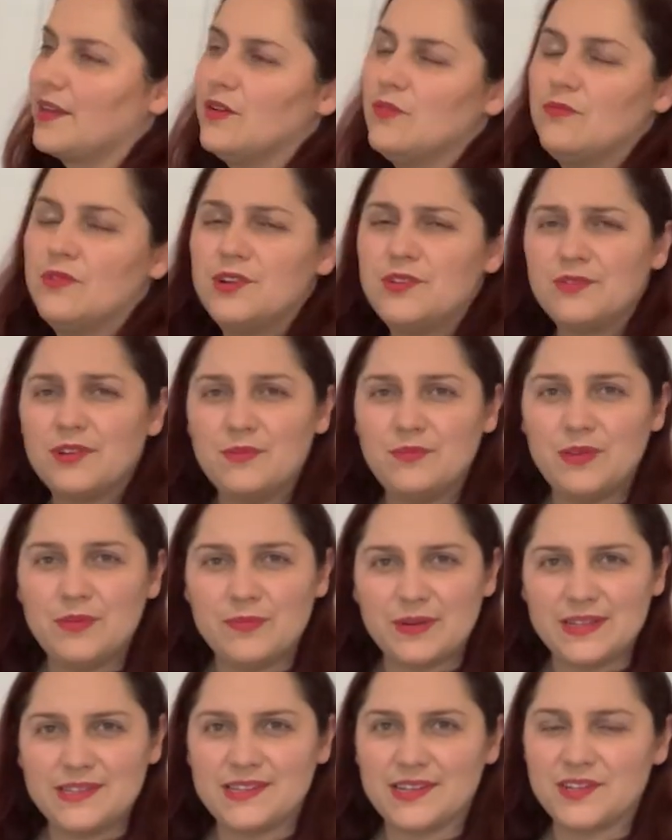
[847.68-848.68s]
What do I mean
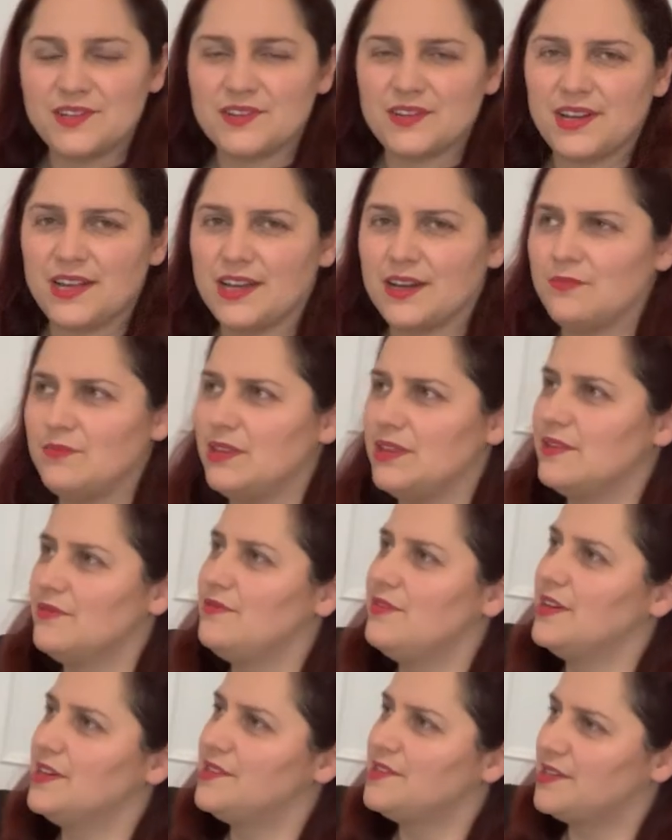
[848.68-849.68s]
by section A? I mean the
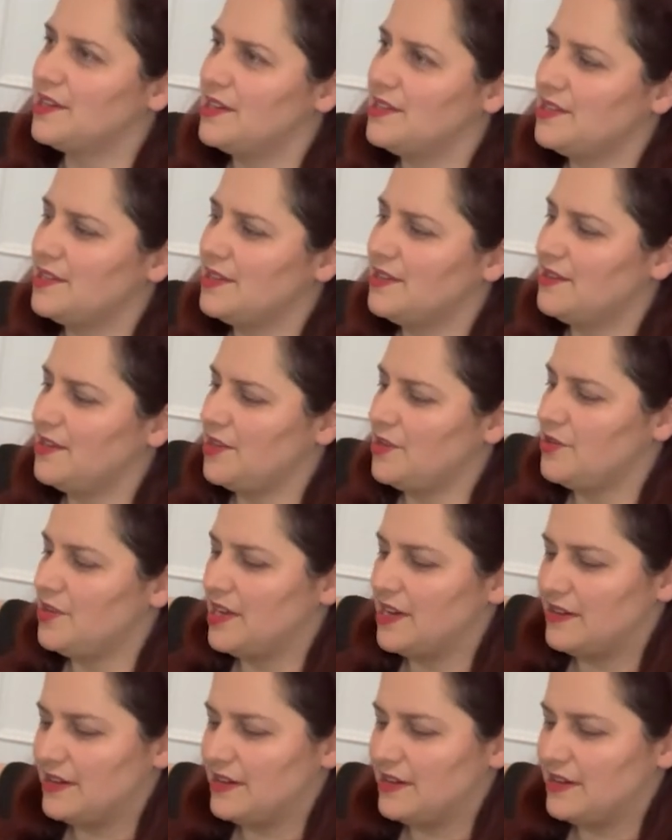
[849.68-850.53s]
first idea that you hear,